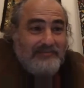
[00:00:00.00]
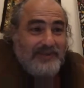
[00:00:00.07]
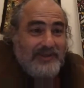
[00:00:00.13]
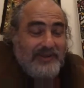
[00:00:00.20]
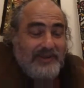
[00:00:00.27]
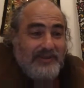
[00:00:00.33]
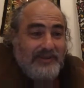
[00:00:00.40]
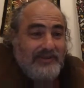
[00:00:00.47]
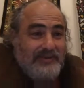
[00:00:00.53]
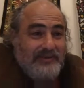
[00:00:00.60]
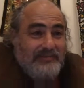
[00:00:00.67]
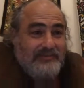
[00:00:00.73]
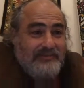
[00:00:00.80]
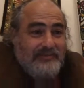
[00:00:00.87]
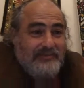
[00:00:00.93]

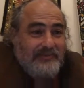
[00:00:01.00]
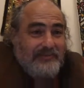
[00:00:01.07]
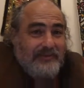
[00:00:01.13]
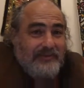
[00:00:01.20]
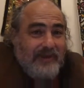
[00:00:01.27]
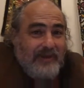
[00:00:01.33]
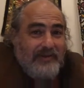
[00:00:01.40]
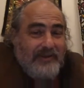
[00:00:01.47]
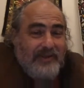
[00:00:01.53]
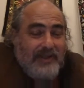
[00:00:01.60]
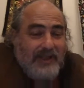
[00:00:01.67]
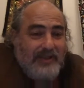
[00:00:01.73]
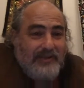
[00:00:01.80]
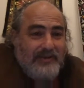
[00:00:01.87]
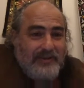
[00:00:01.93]
your fairy.
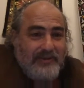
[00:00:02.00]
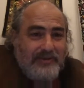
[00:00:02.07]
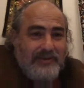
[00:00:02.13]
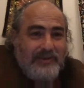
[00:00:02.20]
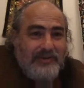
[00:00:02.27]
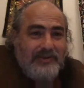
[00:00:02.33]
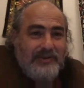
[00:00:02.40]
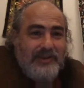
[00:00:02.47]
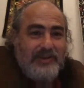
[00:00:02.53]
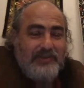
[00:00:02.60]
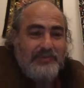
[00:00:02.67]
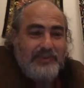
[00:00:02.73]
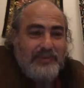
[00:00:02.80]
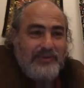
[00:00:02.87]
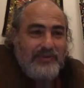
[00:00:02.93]
I don't know.
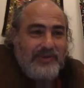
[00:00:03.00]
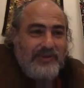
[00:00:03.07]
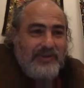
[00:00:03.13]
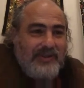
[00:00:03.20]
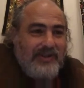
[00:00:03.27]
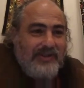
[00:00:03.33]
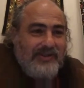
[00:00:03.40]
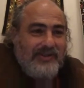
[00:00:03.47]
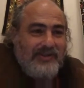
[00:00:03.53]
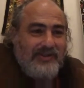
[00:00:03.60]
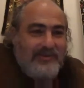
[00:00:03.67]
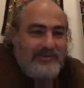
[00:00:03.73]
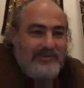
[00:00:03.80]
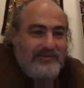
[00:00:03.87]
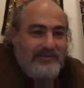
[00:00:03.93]
Each person has their